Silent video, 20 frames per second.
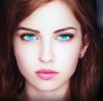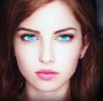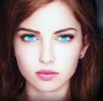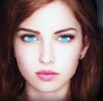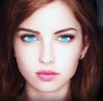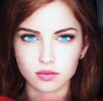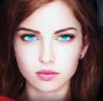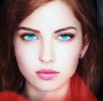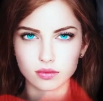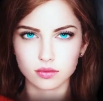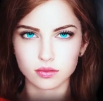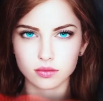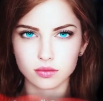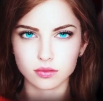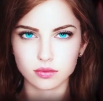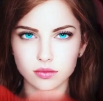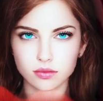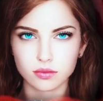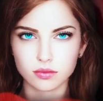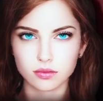
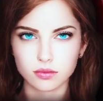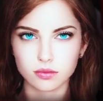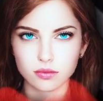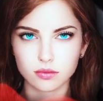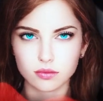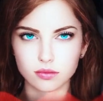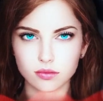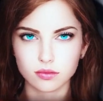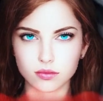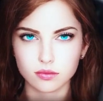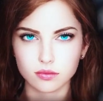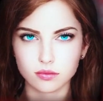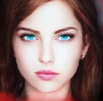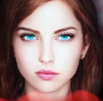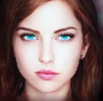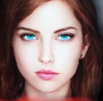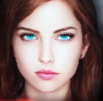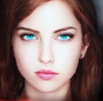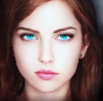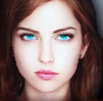Provisions must be made
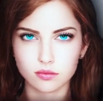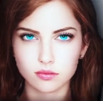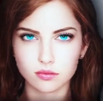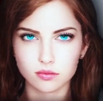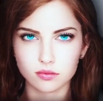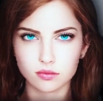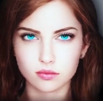accordingly.